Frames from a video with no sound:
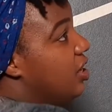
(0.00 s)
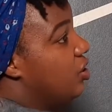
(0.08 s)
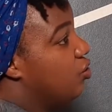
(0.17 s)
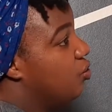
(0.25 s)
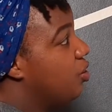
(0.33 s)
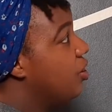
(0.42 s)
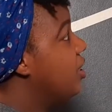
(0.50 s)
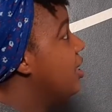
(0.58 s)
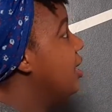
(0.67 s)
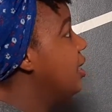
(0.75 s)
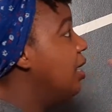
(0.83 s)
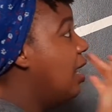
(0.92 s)
into
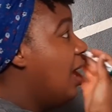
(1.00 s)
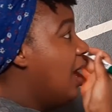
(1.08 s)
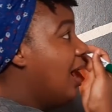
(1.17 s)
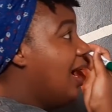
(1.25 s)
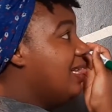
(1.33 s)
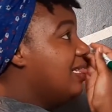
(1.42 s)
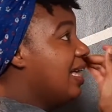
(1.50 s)
3. And